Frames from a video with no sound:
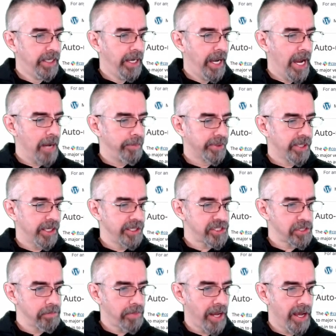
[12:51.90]

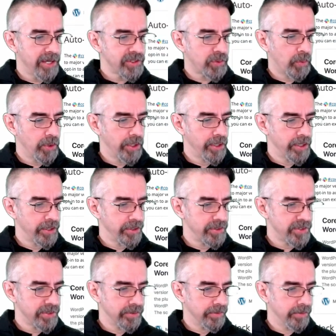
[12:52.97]
application
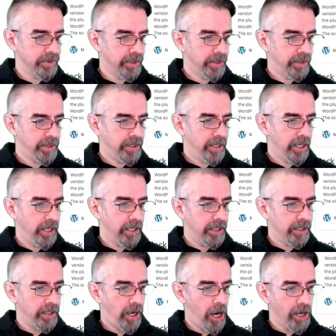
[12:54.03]
passwords and
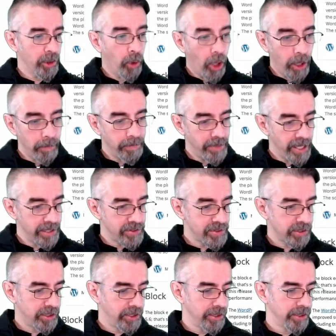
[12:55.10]
auto update
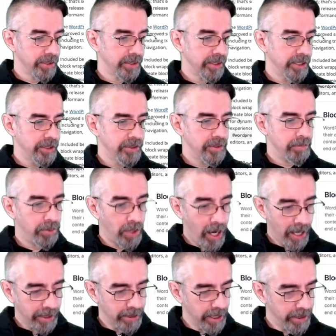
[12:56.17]
security, the
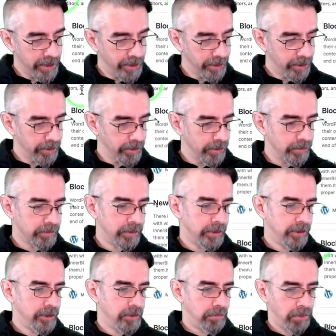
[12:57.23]
block editor,
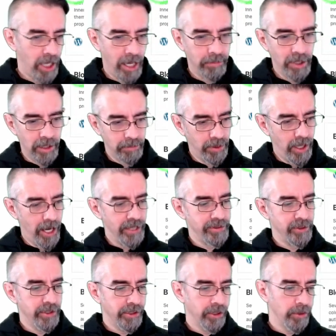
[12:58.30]
blah, blah, blah. You
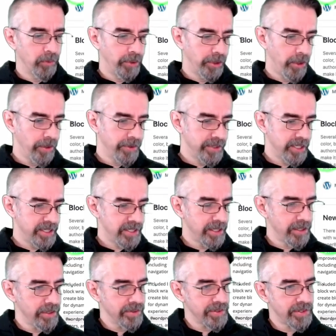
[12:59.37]
can go read all the
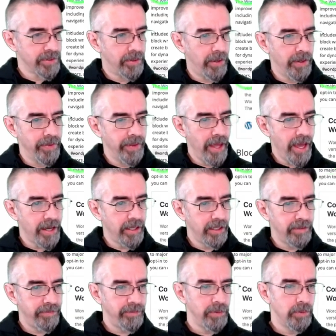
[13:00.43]
details on that
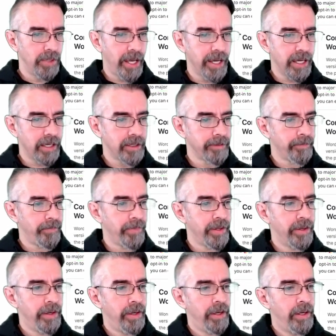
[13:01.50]
if you like.
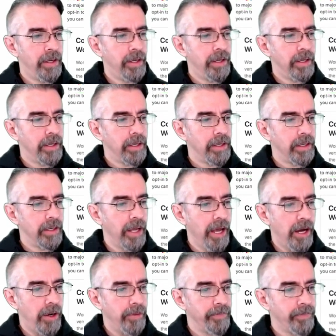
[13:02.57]

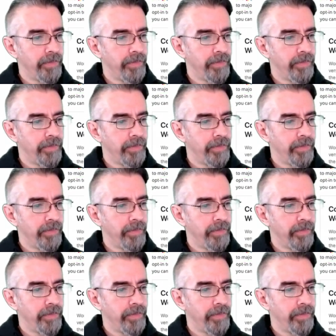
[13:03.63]
Now,